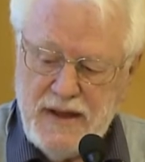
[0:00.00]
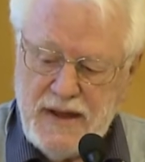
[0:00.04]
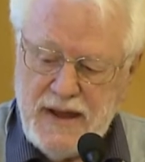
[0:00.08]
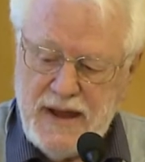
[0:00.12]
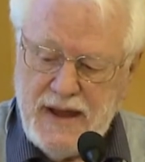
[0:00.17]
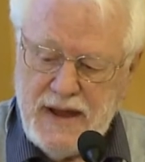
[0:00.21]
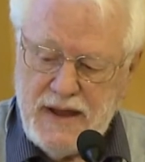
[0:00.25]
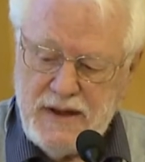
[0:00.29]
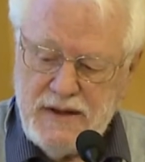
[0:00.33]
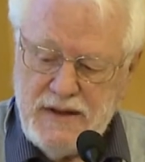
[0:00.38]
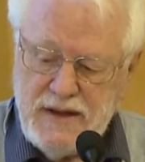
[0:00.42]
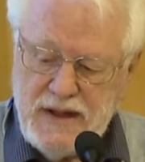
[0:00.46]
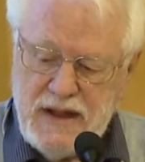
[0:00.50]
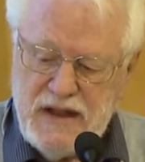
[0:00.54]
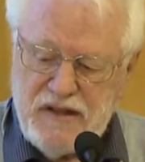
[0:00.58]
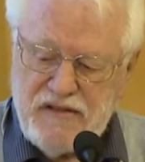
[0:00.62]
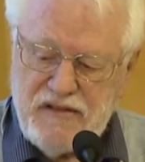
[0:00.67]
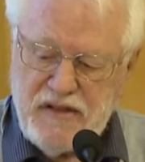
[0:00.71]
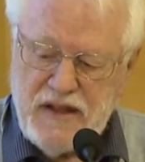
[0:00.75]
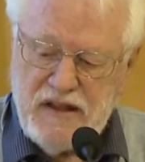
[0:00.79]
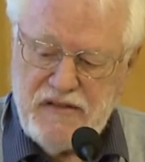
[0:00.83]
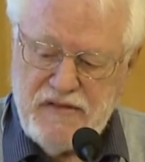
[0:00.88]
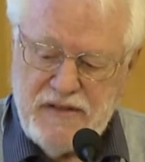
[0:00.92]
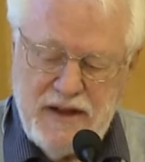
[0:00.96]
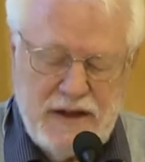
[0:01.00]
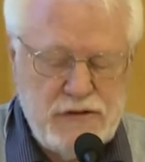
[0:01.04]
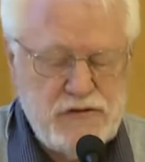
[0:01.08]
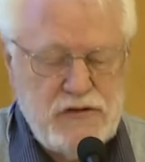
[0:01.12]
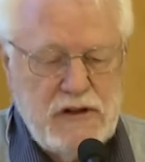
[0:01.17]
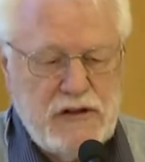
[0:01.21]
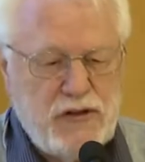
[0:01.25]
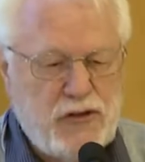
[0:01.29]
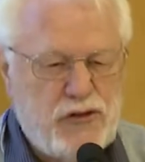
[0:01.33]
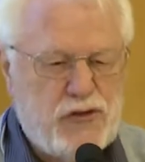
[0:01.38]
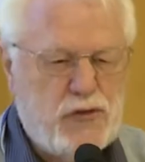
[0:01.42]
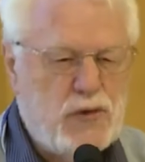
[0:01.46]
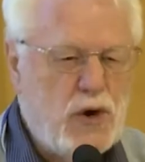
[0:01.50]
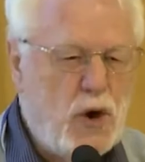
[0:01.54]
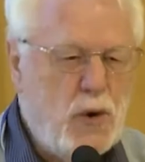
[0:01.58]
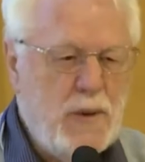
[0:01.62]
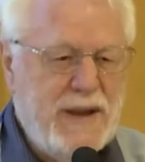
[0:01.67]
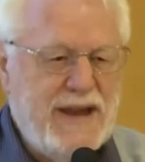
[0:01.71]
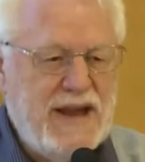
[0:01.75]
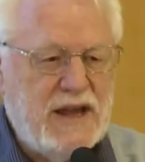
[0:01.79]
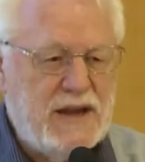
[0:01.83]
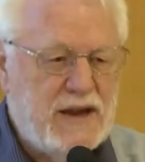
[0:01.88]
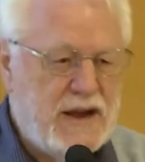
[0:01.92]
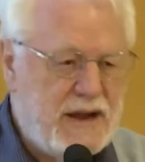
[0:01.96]
And it's not just
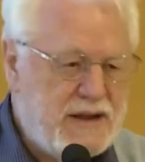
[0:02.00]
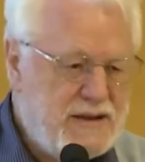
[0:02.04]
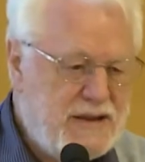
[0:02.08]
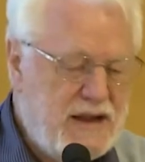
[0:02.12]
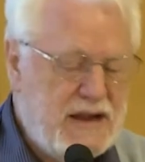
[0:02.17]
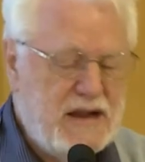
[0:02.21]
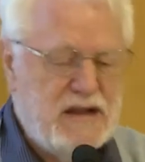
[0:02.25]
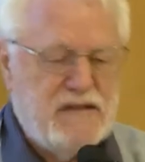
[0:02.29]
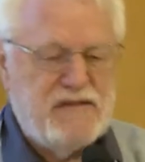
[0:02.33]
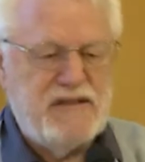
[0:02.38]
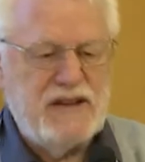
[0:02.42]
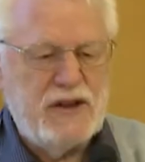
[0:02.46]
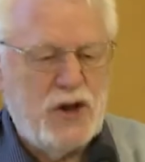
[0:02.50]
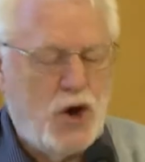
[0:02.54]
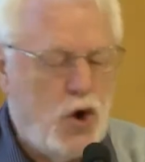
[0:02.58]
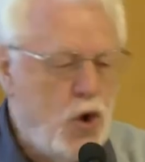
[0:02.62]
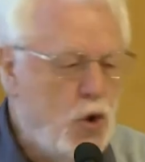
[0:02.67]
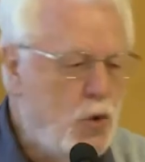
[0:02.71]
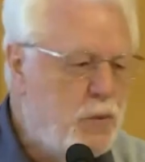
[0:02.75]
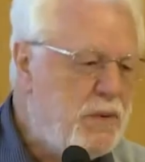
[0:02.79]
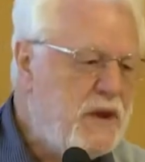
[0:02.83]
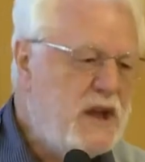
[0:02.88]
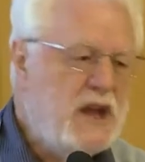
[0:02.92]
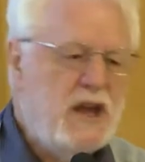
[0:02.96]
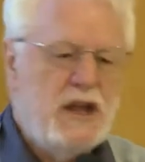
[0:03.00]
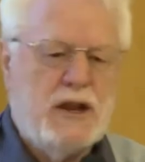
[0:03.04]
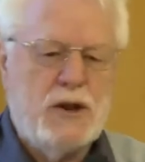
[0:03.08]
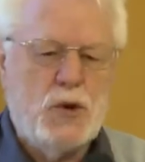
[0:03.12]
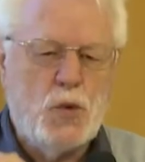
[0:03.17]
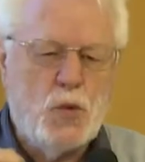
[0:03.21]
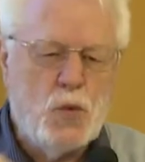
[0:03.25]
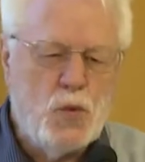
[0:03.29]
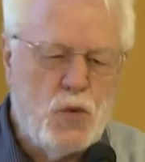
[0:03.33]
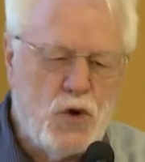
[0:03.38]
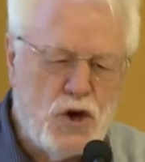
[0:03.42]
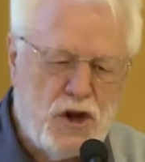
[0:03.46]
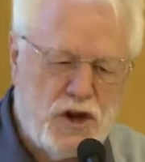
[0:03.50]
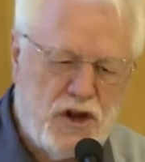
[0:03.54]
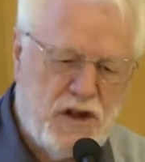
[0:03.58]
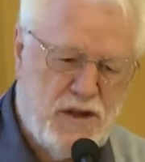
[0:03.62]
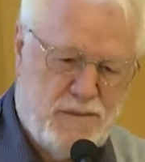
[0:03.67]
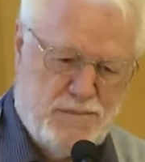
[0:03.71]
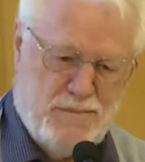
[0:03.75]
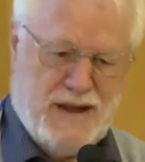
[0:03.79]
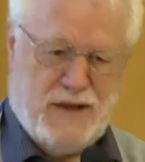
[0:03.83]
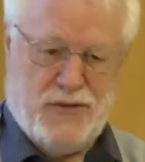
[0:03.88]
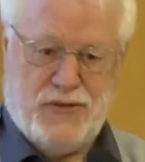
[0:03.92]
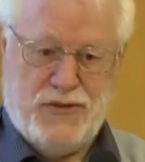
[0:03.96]
throwing in ideas and hoping it'll
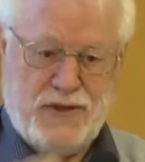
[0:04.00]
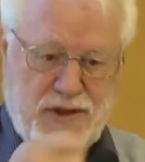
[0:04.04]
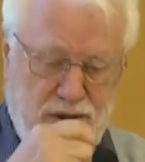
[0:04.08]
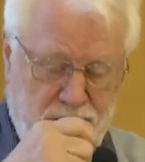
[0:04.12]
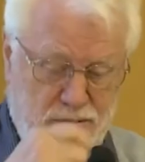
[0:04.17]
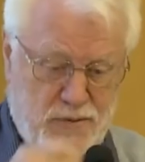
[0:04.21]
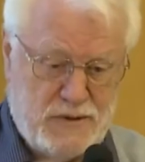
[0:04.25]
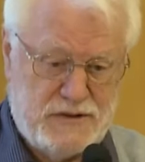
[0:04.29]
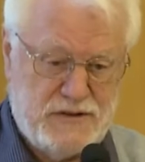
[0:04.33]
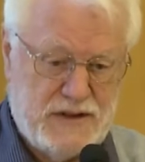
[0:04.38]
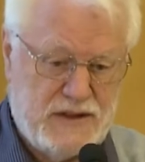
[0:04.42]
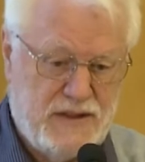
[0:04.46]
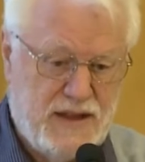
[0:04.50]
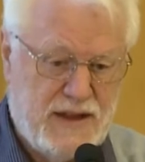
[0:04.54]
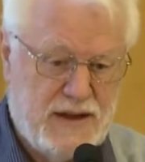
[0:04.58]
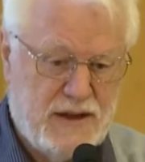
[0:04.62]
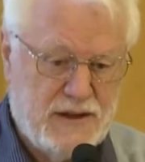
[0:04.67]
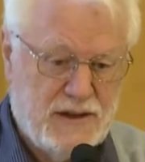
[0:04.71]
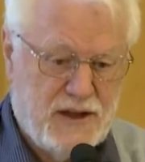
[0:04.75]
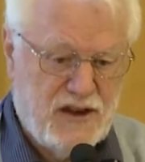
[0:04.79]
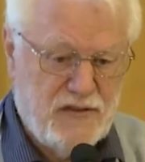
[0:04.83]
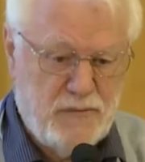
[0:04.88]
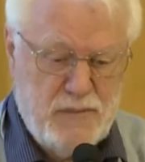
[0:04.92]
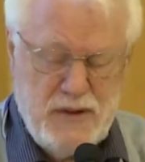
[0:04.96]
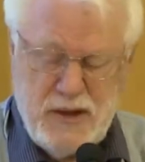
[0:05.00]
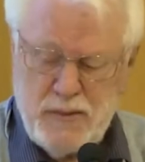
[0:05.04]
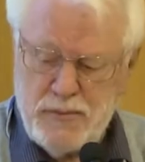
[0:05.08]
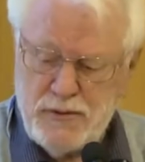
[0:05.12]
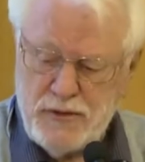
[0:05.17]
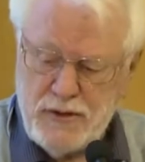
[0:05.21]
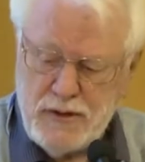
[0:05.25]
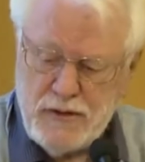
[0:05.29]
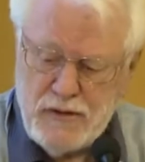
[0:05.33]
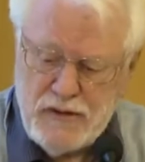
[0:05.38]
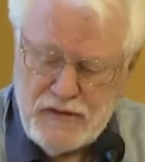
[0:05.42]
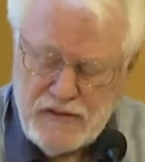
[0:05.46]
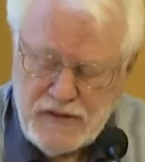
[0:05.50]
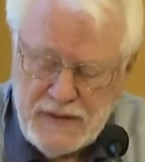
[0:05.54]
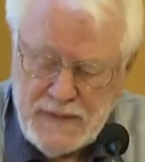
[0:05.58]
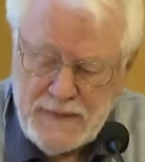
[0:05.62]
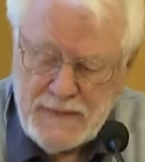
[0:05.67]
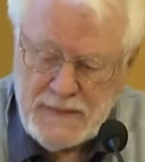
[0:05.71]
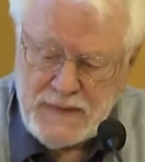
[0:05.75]
work method, which I think a lot of people use.